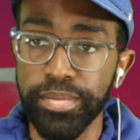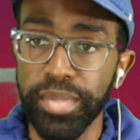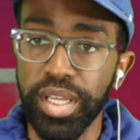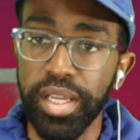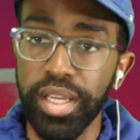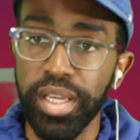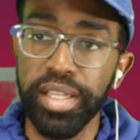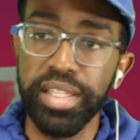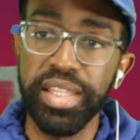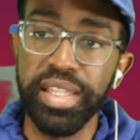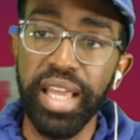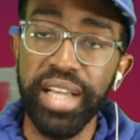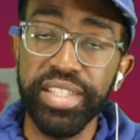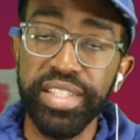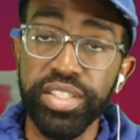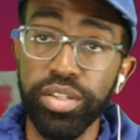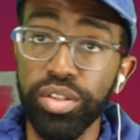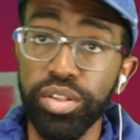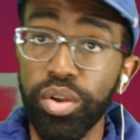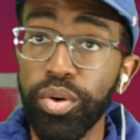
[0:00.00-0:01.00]
Dexter
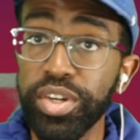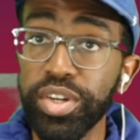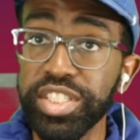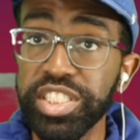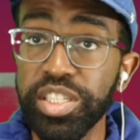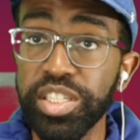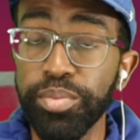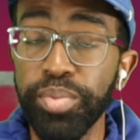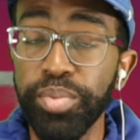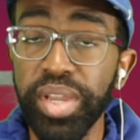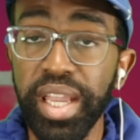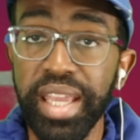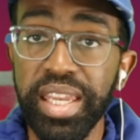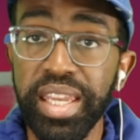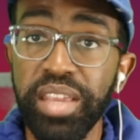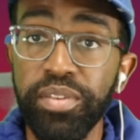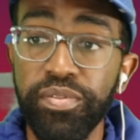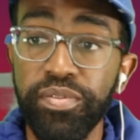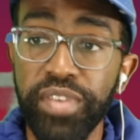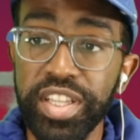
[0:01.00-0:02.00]
Lawrence should be a
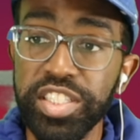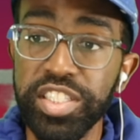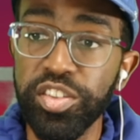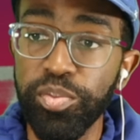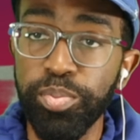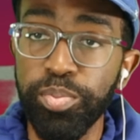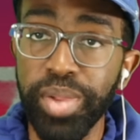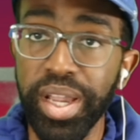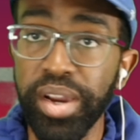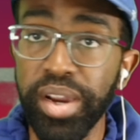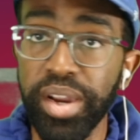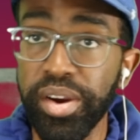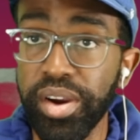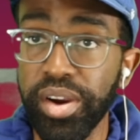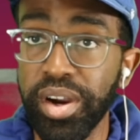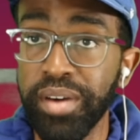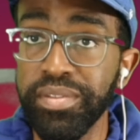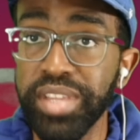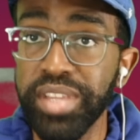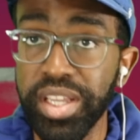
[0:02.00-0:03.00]
defensive player of
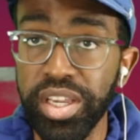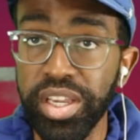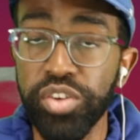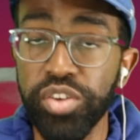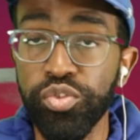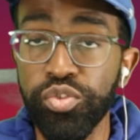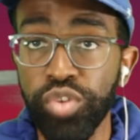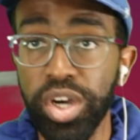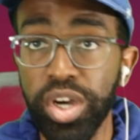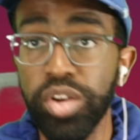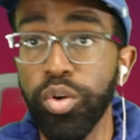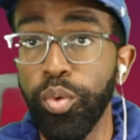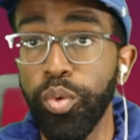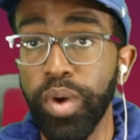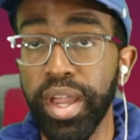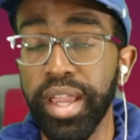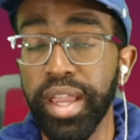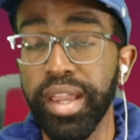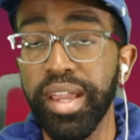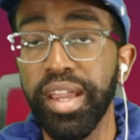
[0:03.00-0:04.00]
the year
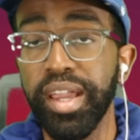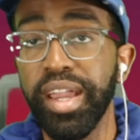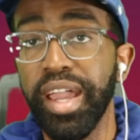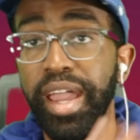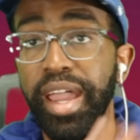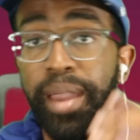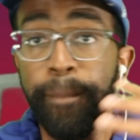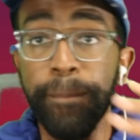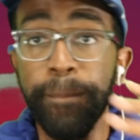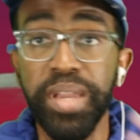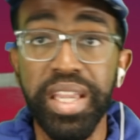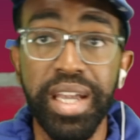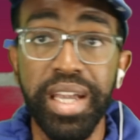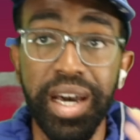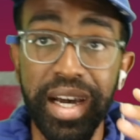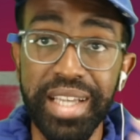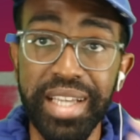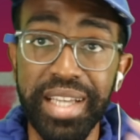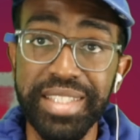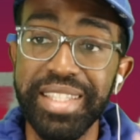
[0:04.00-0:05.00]
runaway. And
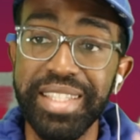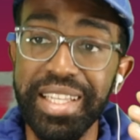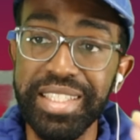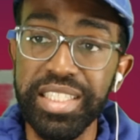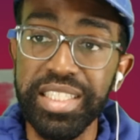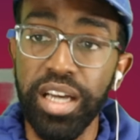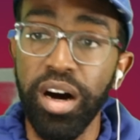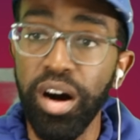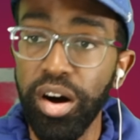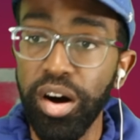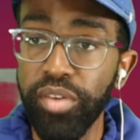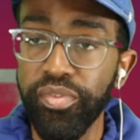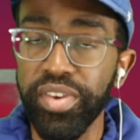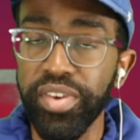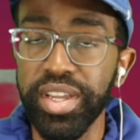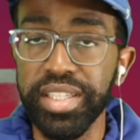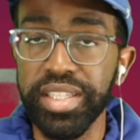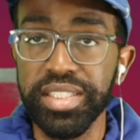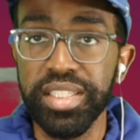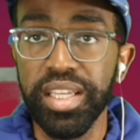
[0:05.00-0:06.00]
because this
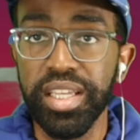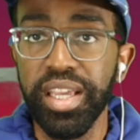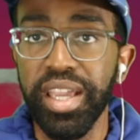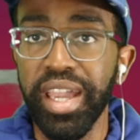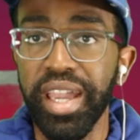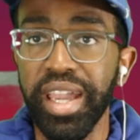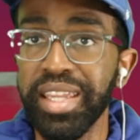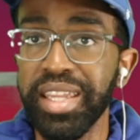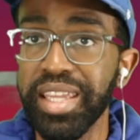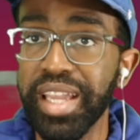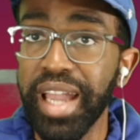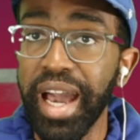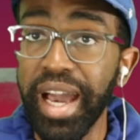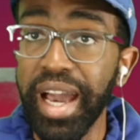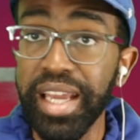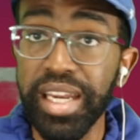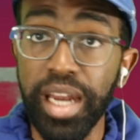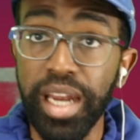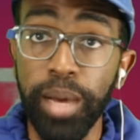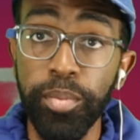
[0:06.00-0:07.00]
offense and the guy
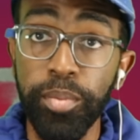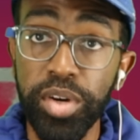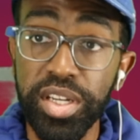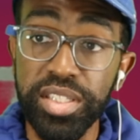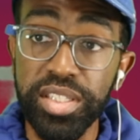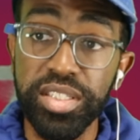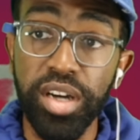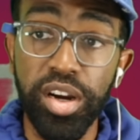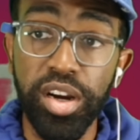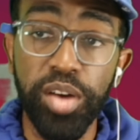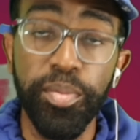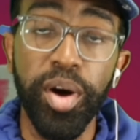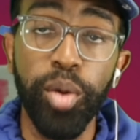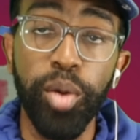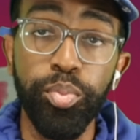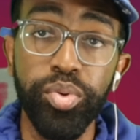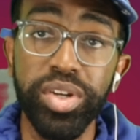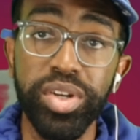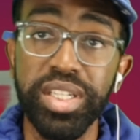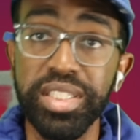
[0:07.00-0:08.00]
that I'm going to talk about
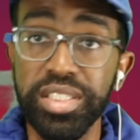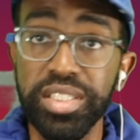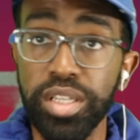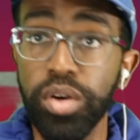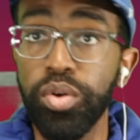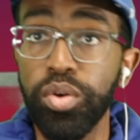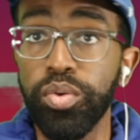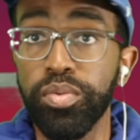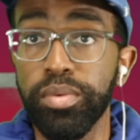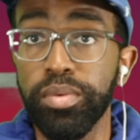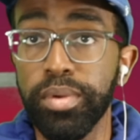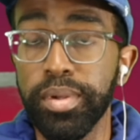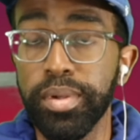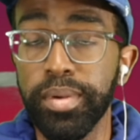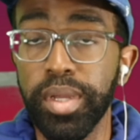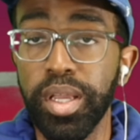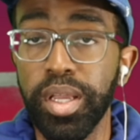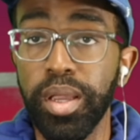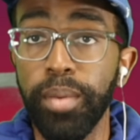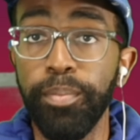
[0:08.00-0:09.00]
pretty soon,
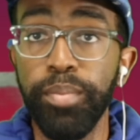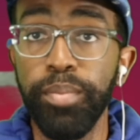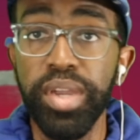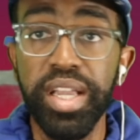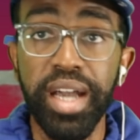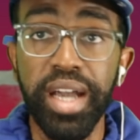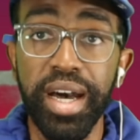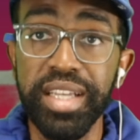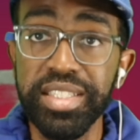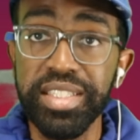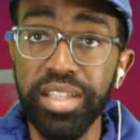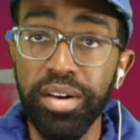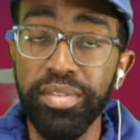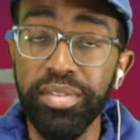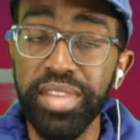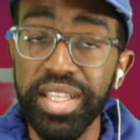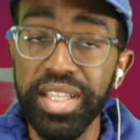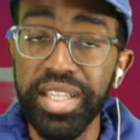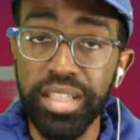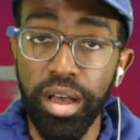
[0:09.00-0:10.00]
because of
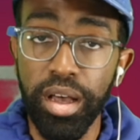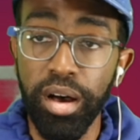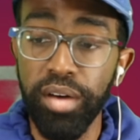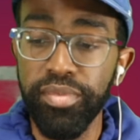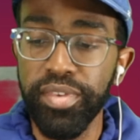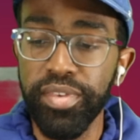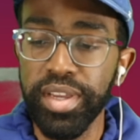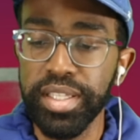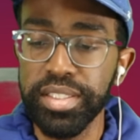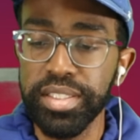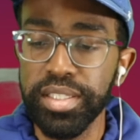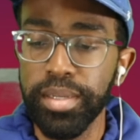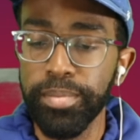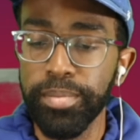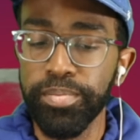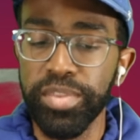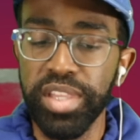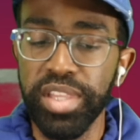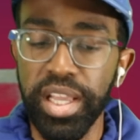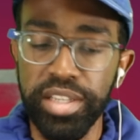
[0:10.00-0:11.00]
this offense,
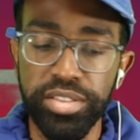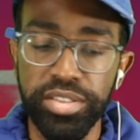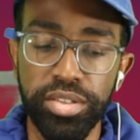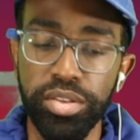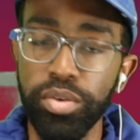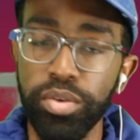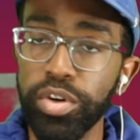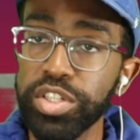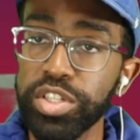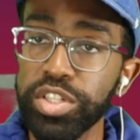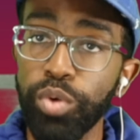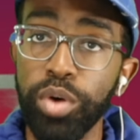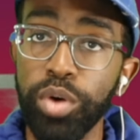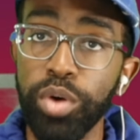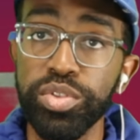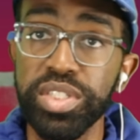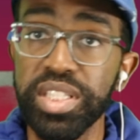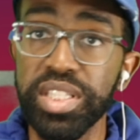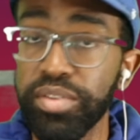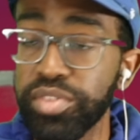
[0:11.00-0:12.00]
Dexter Lawrence won't
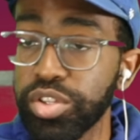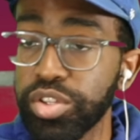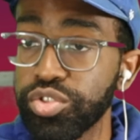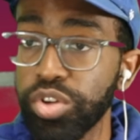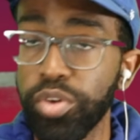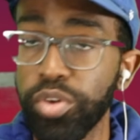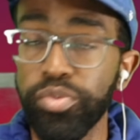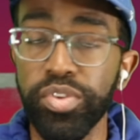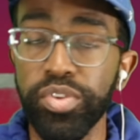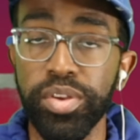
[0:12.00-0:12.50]
sniff the trophy